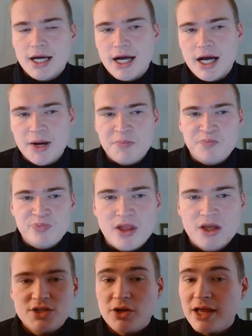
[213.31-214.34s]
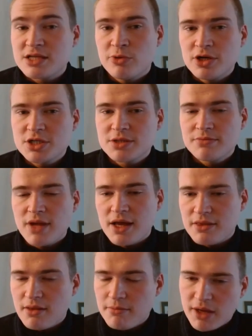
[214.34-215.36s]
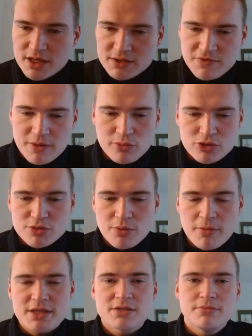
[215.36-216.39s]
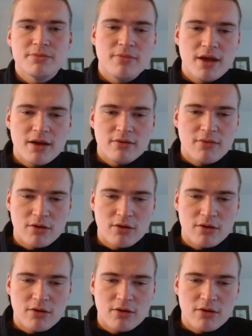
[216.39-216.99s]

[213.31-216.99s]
Um, so that's bullish. And because of that bullish momentum uh,